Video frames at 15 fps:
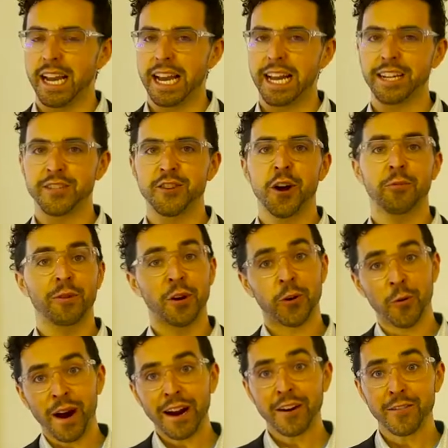It is not
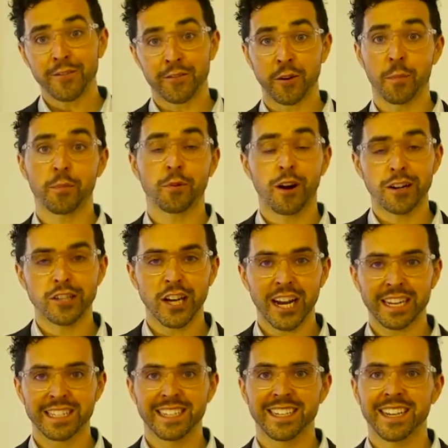required for a
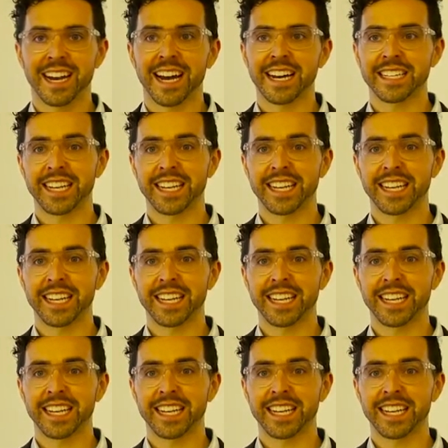project uh,